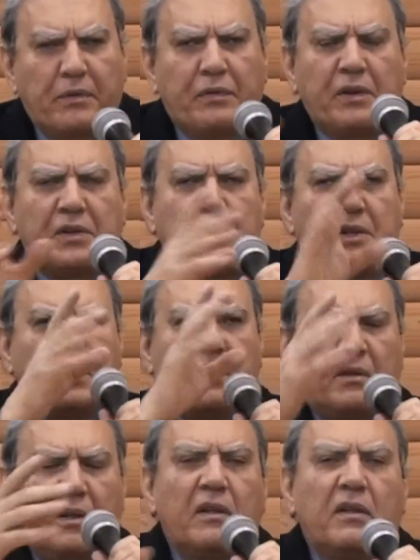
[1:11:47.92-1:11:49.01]
when they
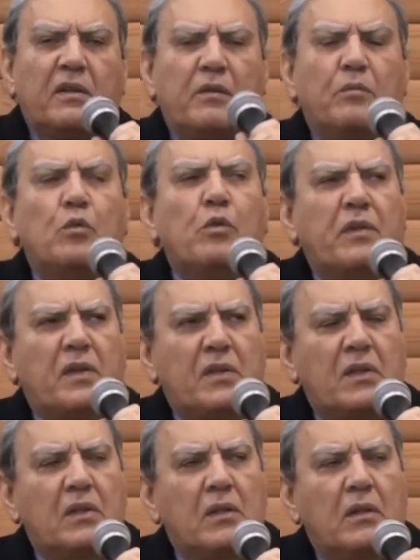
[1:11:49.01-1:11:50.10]
prefer certain
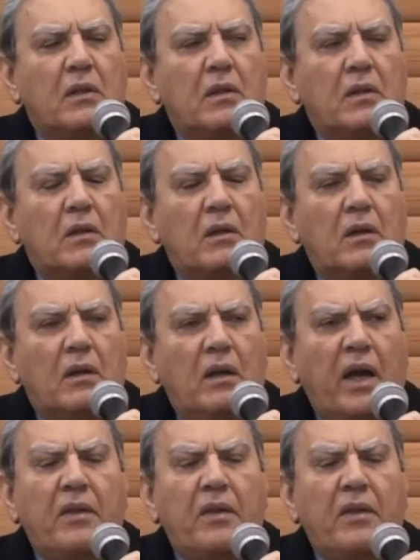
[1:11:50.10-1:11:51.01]
movies,